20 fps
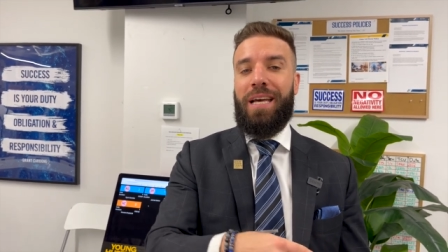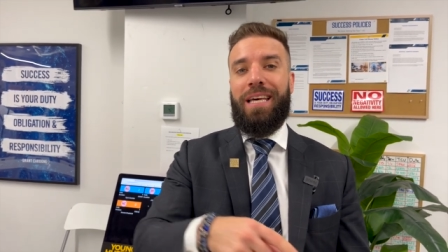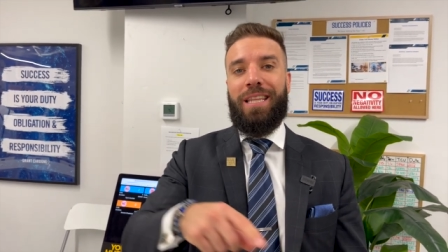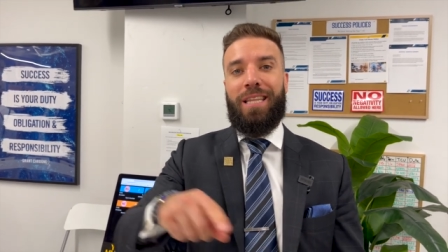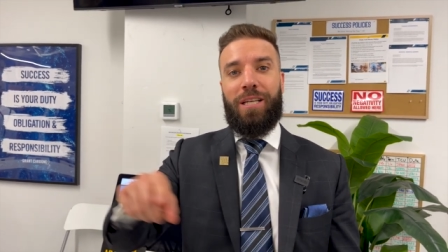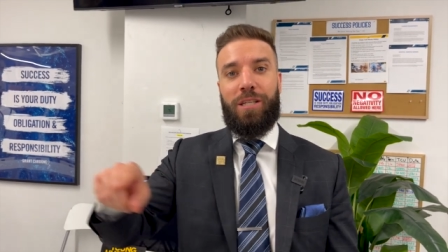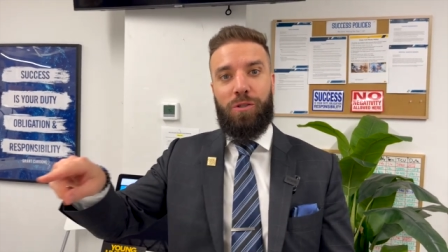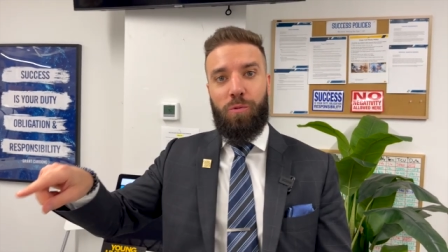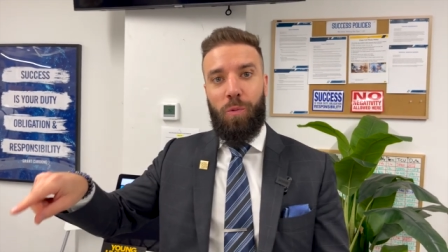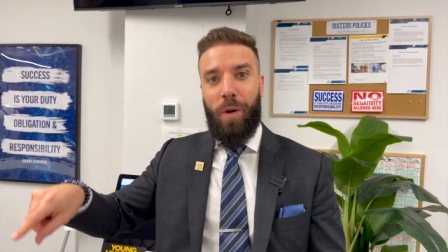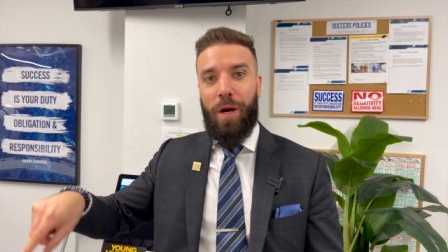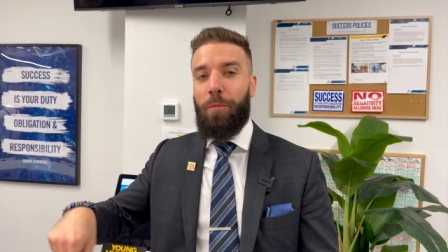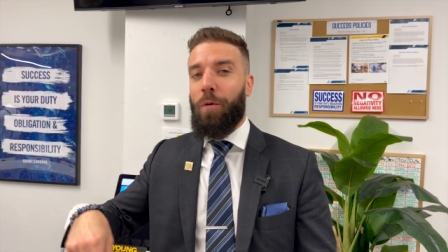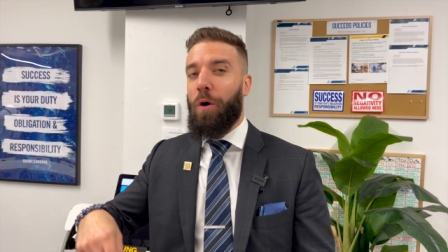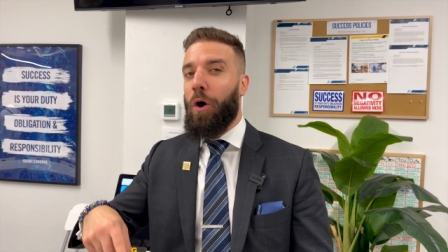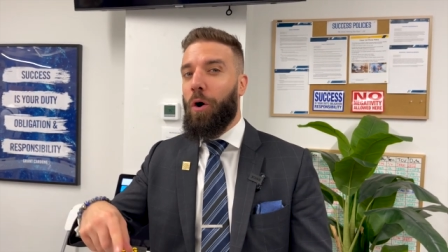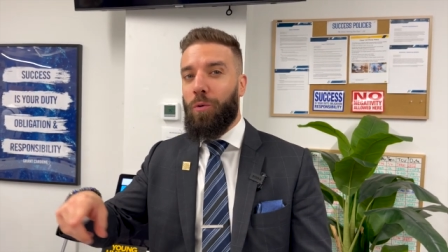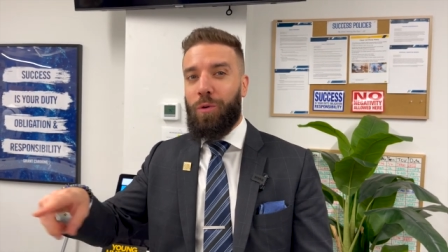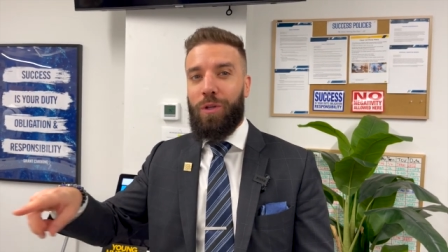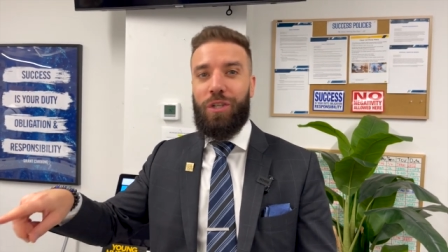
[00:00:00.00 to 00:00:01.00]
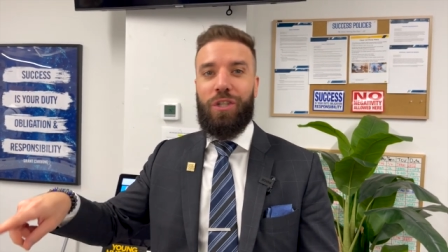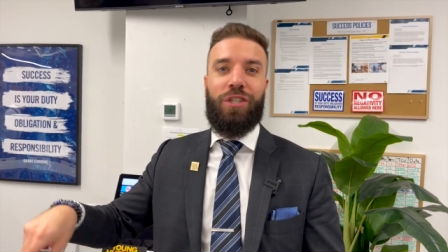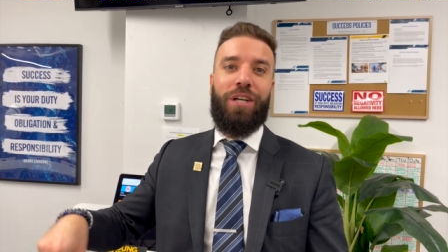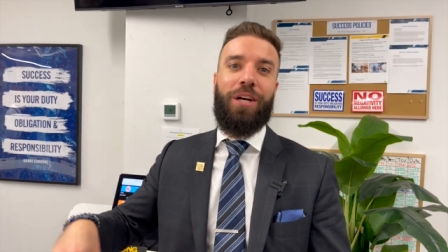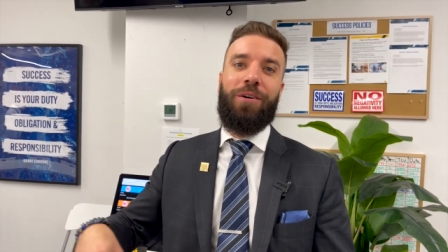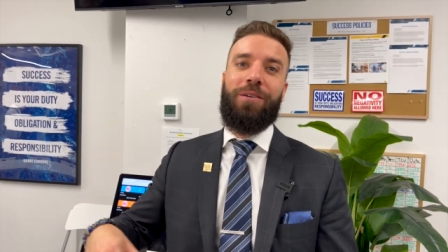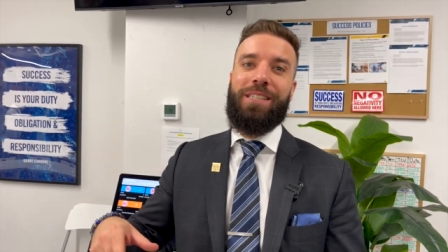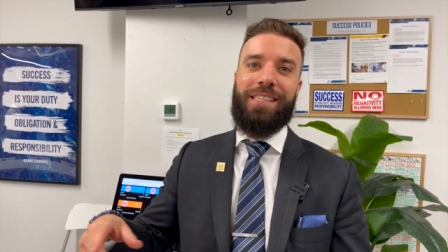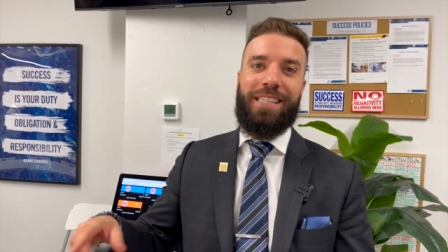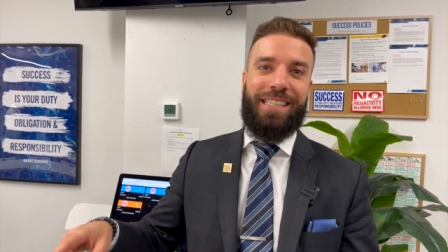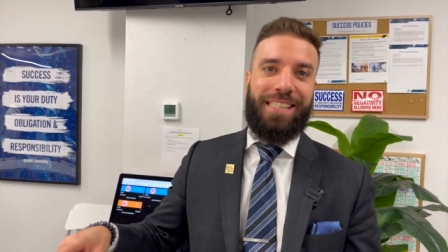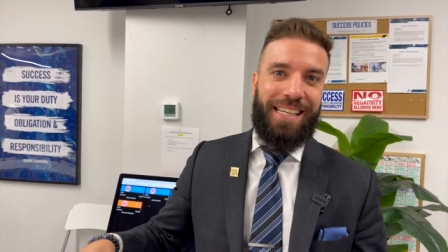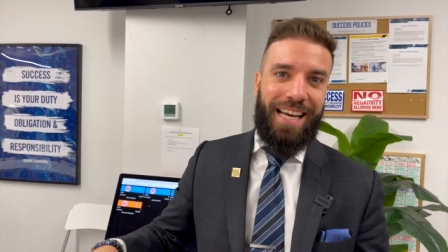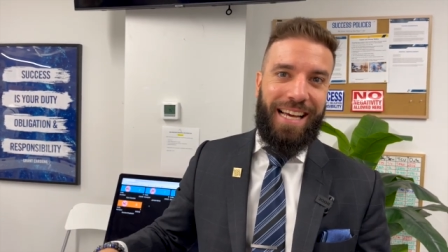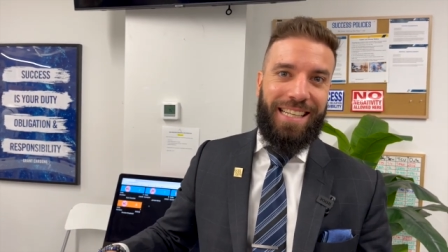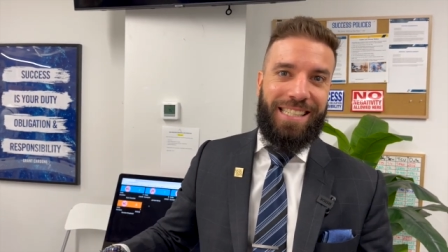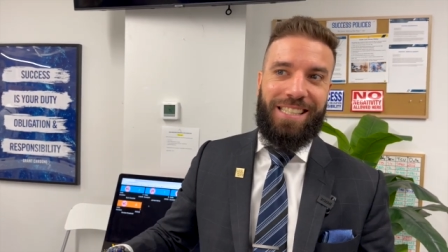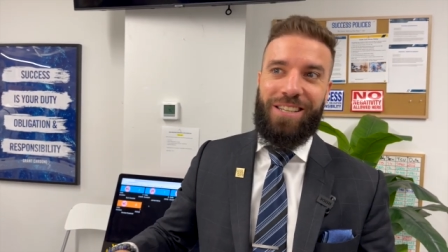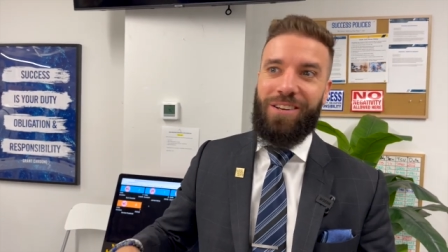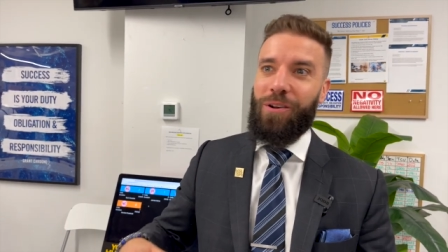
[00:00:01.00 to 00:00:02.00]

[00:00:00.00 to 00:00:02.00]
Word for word: This way we're only sharing success.